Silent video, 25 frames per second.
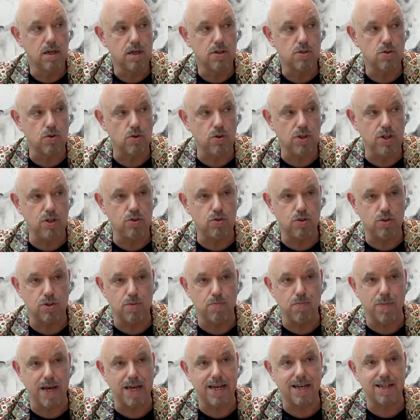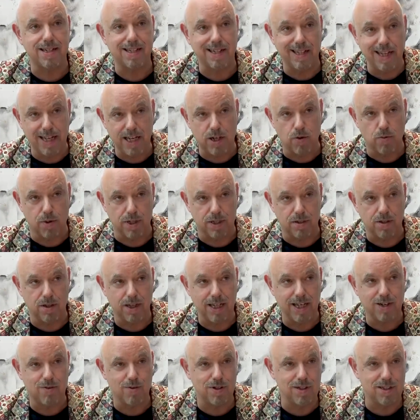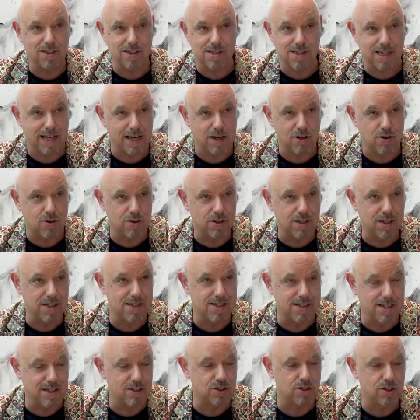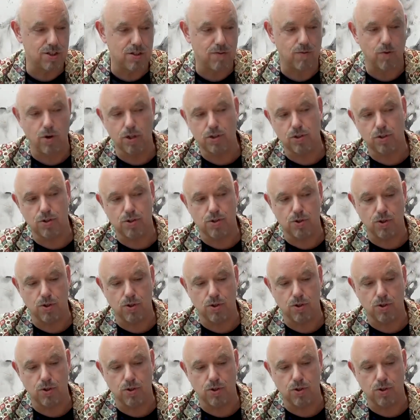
So you need to make it liquid. Liquid is like condensation of water.